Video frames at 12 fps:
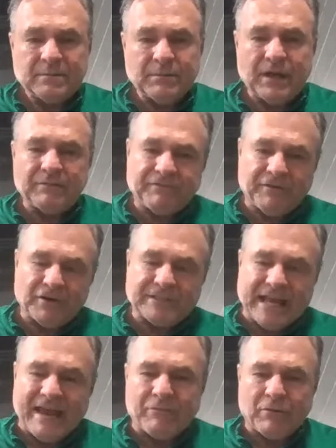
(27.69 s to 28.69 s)
But first
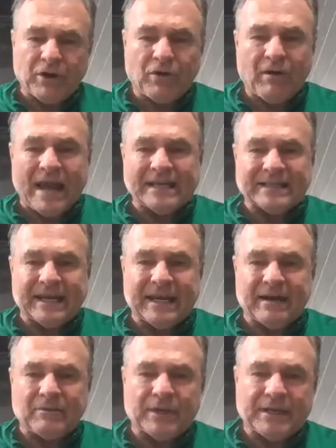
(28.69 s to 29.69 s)
half, we were right
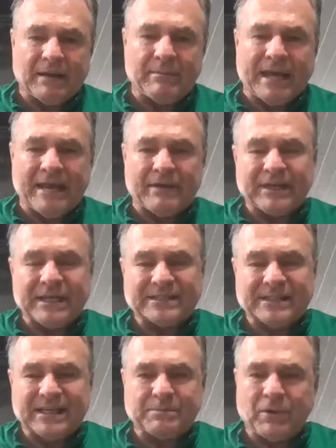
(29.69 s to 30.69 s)
there. We come out, we get
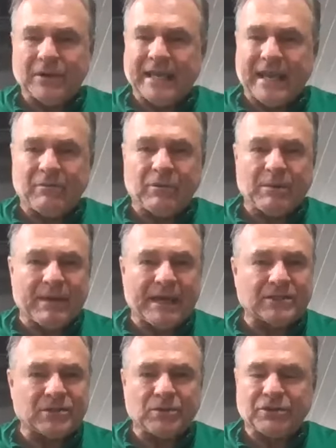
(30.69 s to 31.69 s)
a 6-point game. We
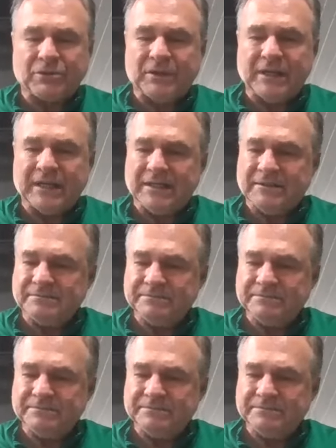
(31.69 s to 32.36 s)
make two or three